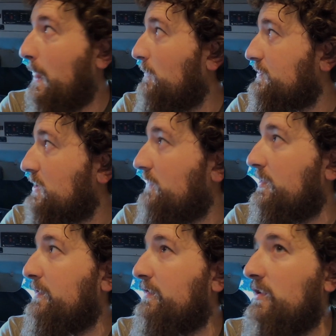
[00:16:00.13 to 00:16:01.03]
we'll start
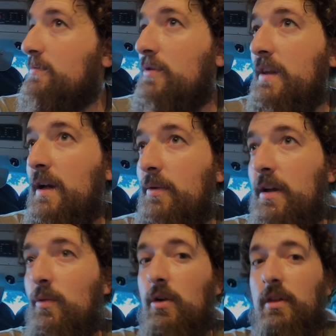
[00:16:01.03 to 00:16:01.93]
from the furthest point that way
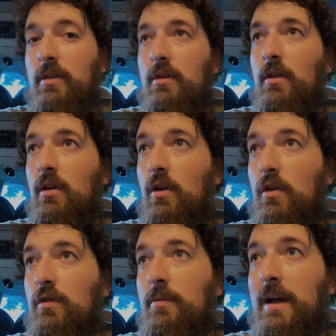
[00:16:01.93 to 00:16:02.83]
and work
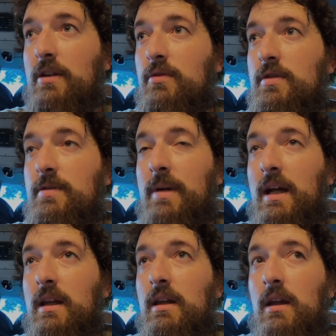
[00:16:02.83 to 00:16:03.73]
over back towards the back,